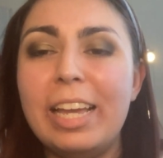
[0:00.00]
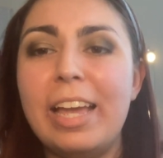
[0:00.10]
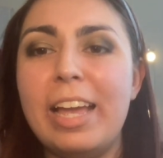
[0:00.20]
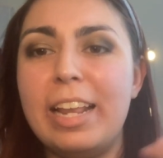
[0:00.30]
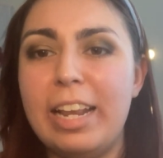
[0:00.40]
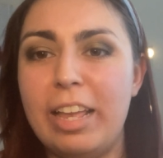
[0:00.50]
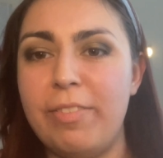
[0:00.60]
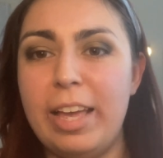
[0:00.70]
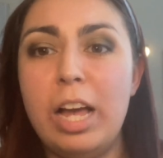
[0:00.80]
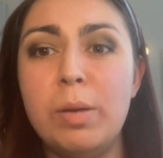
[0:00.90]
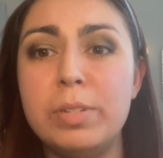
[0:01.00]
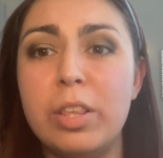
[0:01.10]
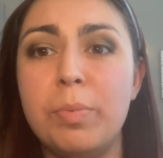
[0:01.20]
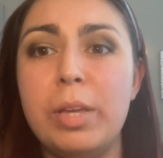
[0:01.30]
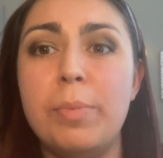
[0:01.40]
it, and if it helps
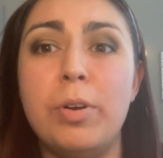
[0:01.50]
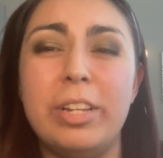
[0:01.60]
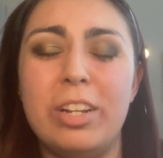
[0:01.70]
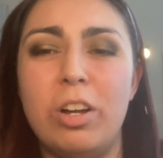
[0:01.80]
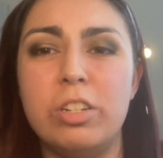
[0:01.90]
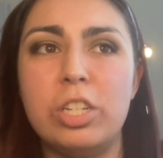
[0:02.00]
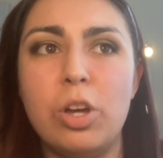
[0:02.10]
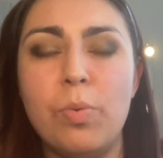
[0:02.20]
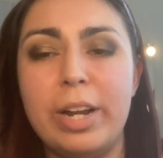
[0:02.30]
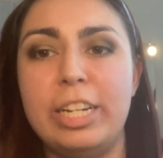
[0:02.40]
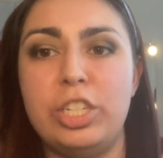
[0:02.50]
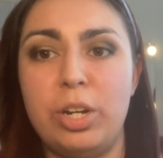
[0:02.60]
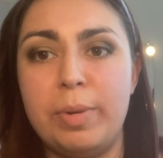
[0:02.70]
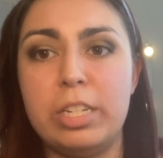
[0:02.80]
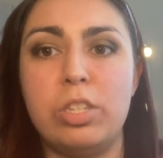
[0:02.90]
other people. And then also when I
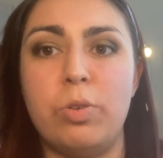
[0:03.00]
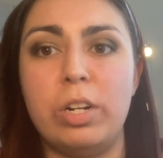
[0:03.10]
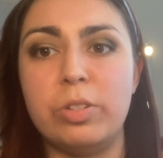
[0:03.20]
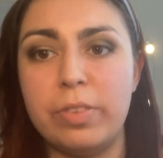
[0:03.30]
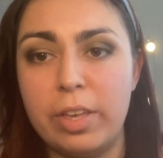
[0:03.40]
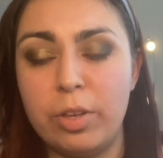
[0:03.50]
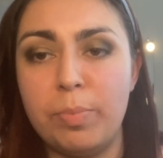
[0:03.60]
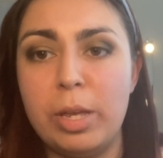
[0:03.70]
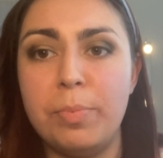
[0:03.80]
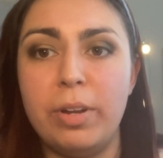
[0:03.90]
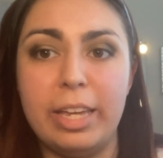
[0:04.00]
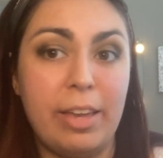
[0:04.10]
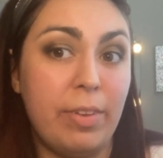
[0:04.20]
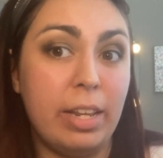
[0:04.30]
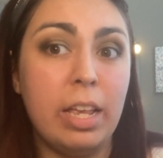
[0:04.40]
share my stories with other people,
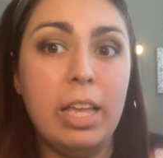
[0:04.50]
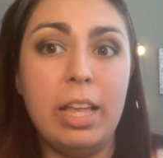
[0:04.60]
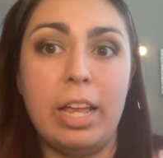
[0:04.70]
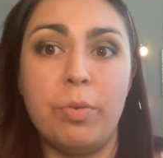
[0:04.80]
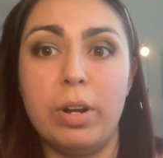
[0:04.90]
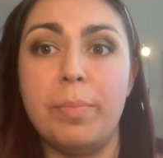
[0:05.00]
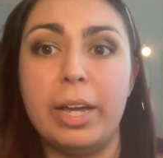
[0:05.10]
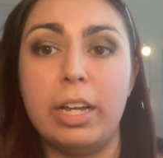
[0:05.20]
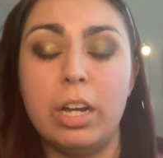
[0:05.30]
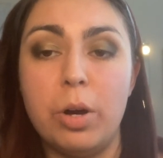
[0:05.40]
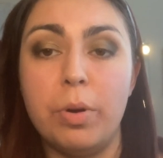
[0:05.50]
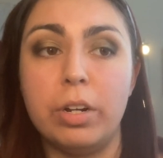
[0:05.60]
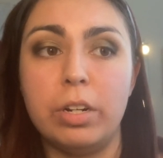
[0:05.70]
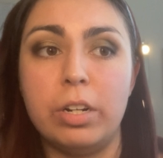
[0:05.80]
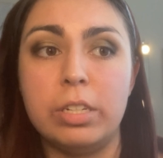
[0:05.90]
even one of my
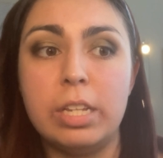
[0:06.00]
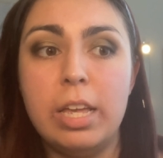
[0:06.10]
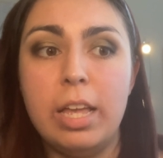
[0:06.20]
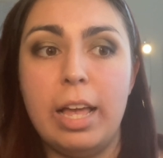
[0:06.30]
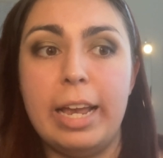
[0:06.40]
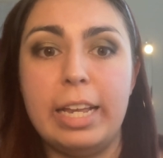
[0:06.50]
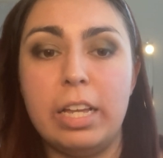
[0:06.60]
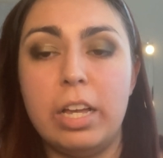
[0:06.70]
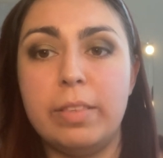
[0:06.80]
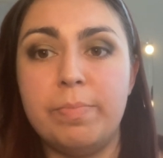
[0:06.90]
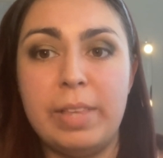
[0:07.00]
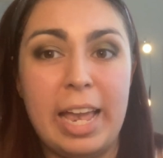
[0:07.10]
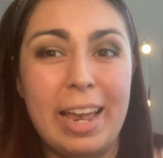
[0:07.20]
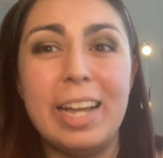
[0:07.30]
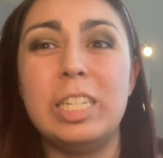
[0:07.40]
coworkers,
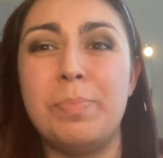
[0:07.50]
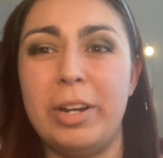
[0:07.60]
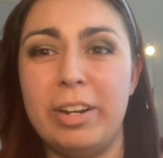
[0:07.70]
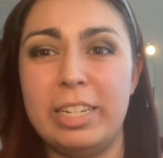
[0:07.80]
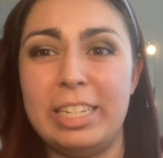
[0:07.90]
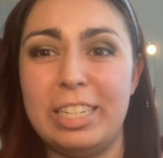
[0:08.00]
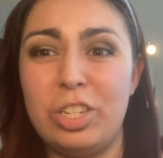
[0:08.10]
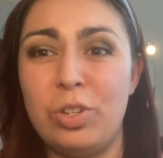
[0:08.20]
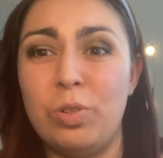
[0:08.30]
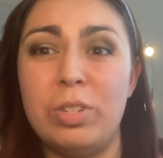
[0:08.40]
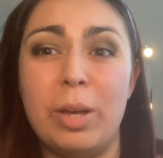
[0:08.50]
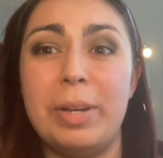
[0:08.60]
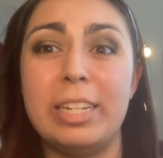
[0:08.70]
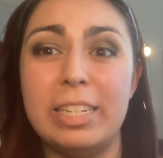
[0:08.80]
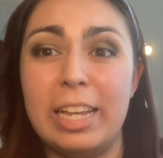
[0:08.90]
they experience it to some
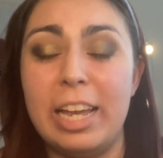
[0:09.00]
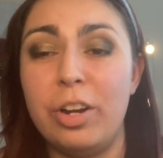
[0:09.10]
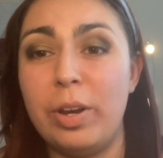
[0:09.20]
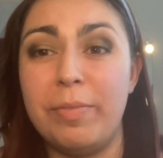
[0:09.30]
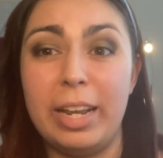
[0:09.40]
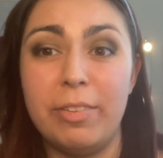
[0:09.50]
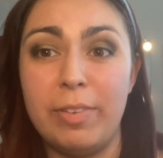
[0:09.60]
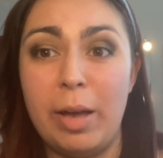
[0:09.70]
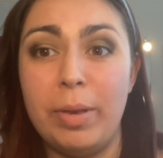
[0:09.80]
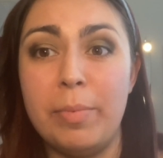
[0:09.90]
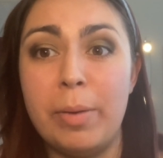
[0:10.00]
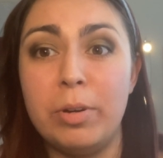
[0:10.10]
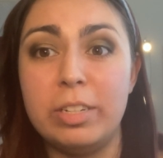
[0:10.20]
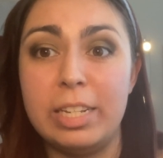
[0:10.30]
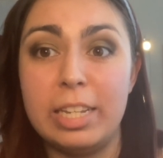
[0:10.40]
extent, or even family
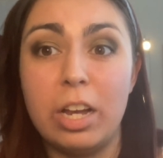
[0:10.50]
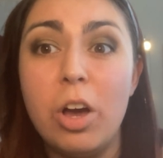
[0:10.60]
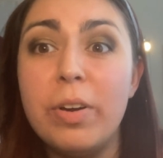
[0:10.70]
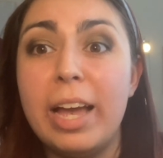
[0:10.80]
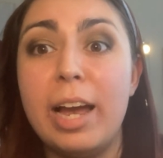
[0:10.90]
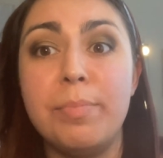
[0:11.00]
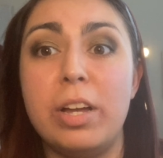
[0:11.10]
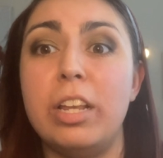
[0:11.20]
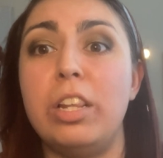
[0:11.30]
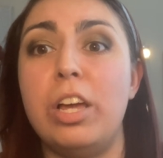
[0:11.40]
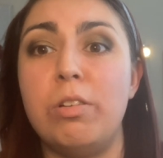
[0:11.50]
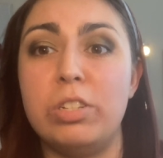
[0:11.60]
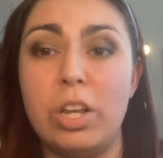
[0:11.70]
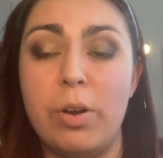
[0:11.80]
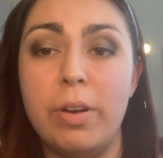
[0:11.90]
members, and it's okay, I'm not alone.
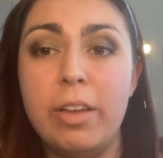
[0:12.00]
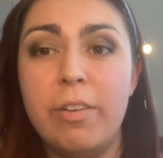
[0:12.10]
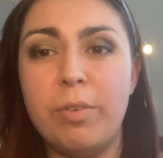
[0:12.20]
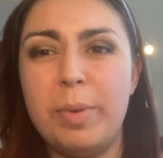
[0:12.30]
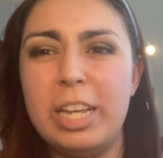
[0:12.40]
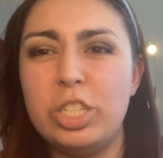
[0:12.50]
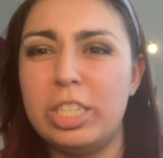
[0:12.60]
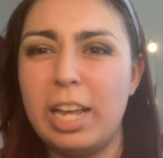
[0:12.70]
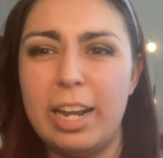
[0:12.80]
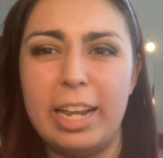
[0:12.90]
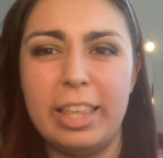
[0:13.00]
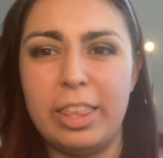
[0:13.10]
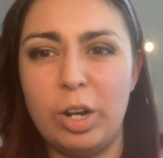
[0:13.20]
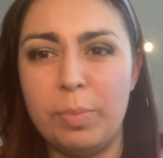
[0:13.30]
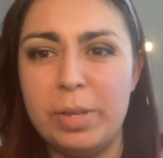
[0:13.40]
So for me, it's just kind of
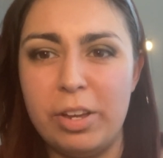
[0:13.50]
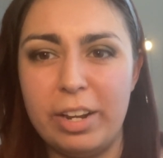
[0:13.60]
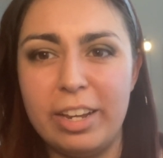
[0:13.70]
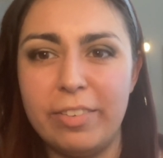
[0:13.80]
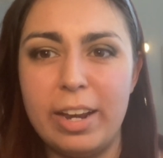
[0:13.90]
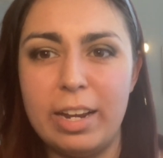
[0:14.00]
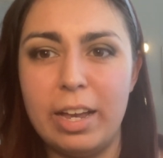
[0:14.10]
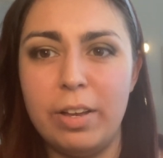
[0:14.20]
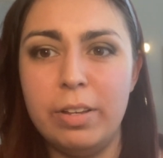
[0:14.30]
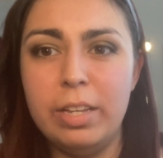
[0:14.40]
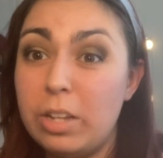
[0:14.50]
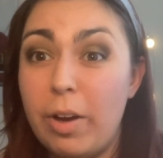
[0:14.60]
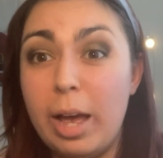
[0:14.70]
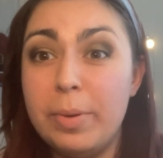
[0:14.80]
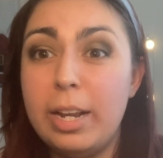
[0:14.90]
therapeutic right now. So
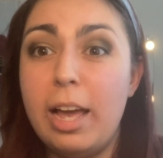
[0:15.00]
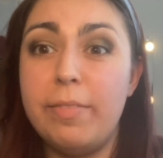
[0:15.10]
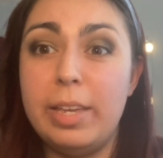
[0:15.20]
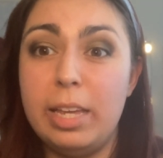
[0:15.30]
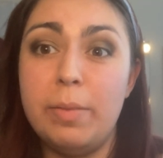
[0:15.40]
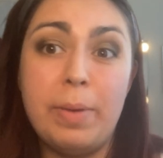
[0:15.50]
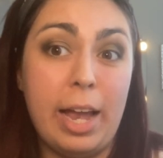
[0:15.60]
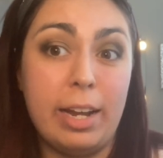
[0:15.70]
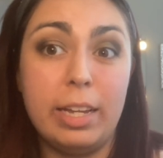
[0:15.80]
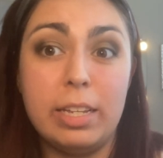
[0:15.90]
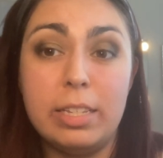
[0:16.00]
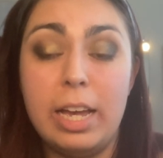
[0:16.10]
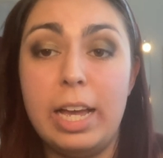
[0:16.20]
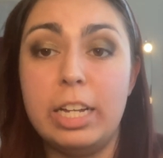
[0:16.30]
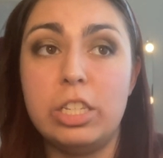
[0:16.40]
I've been having panic
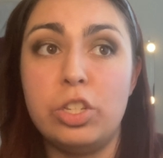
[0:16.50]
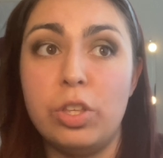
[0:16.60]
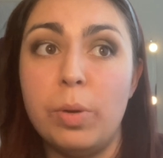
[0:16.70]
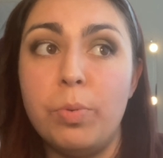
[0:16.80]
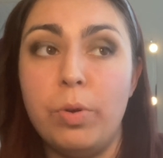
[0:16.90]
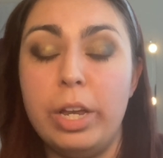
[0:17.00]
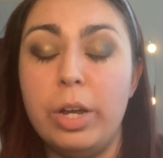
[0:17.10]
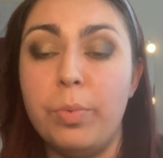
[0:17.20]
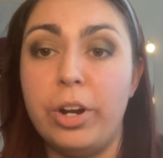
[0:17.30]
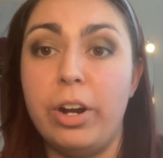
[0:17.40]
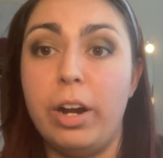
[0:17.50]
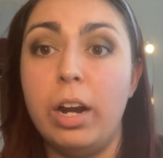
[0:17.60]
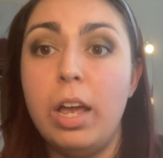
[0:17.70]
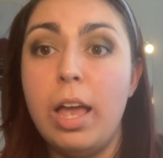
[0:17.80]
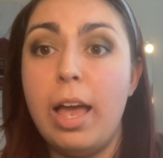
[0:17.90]
attacks to the point
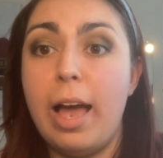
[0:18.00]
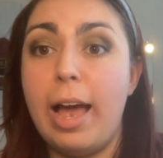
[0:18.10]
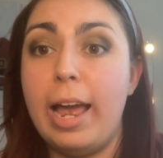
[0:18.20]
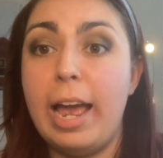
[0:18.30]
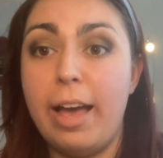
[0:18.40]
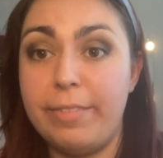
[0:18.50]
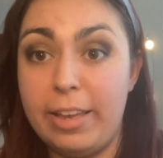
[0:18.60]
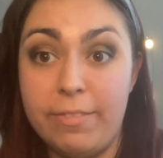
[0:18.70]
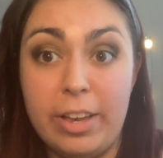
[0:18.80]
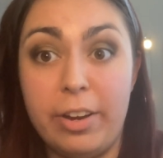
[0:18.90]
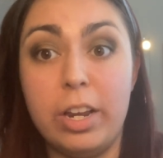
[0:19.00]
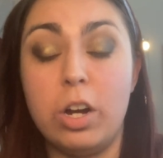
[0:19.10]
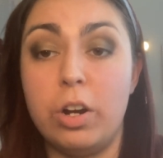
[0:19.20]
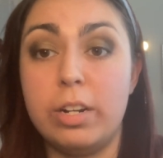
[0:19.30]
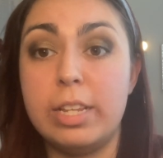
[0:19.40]
where I have a very
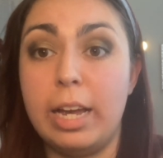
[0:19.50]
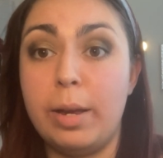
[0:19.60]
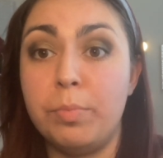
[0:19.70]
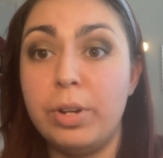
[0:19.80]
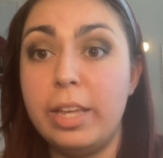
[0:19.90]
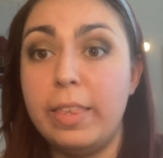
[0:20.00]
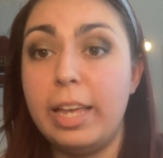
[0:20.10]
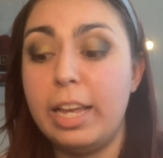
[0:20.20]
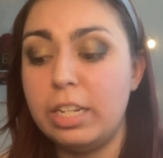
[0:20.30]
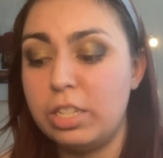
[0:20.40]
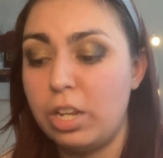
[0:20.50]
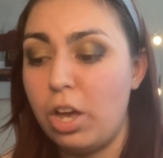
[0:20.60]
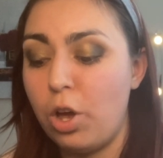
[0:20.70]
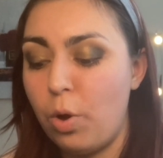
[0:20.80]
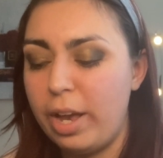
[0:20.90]
hard time breathing,
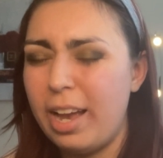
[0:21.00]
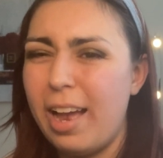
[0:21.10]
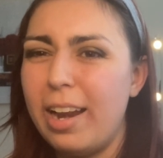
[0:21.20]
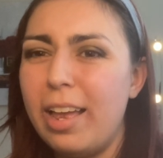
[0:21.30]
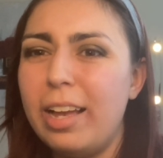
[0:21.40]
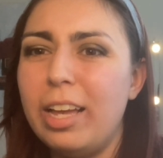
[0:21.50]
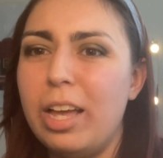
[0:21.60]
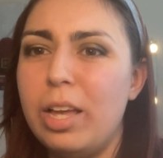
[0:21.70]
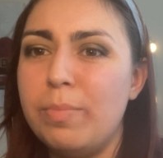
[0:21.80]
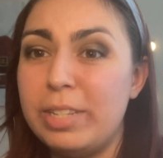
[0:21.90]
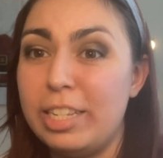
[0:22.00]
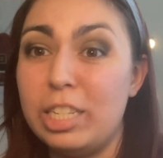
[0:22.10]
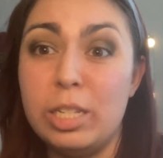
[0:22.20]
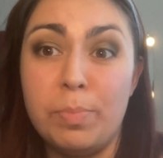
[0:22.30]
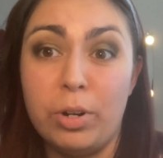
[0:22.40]
so it kind of comes in
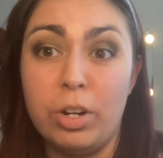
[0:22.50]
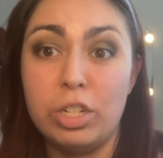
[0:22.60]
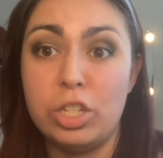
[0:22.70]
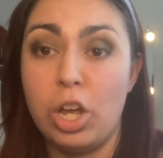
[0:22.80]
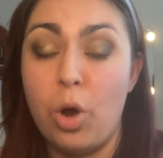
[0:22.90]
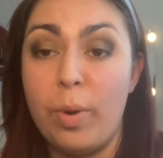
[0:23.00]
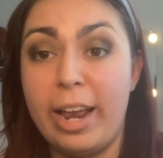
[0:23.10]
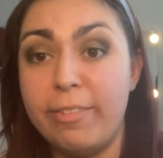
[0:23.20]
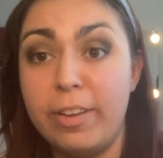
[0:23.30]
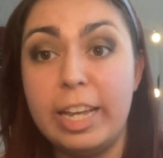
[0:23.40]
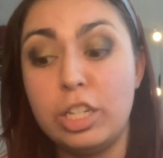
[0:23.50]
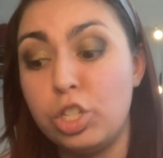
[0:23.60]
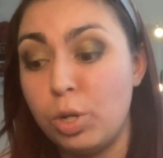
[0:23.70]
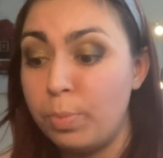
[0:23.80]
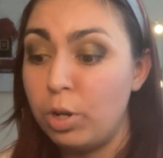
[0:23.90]
spurts. So when I feel like
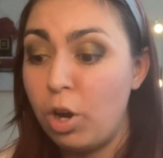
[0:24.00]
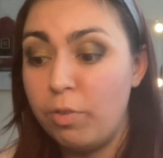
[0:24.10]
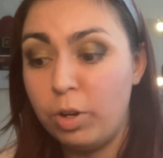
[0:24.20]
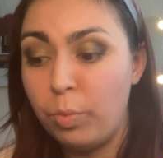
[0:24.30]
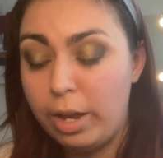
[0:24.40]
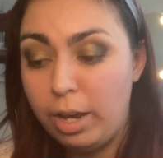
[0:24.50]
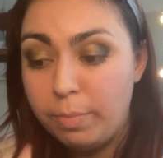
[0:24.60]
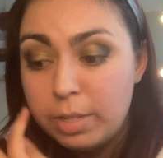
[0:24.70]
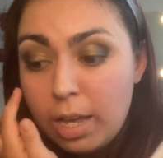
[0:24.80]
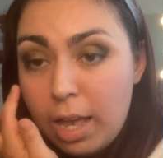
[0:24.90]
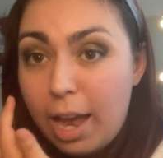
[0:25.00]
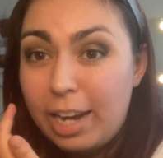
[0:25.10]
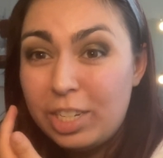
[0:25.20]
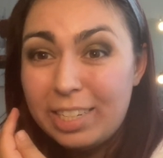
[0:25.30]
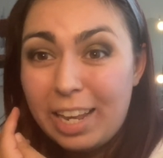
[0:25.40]
super overwhelmed,
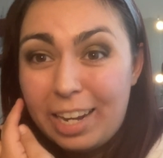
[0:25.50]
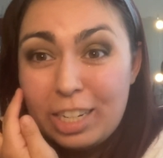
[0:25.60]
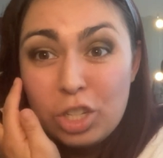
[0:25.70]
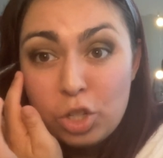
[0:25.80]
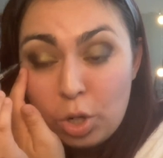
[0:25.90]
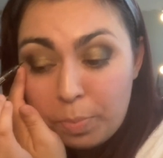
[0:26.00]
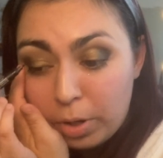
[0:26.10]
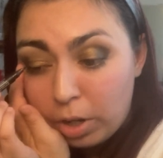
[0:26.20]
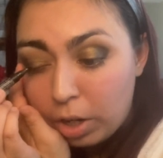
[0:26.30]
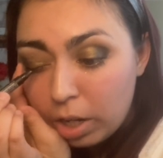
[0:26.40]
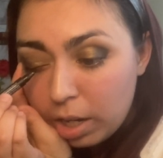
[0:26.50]
I just get like super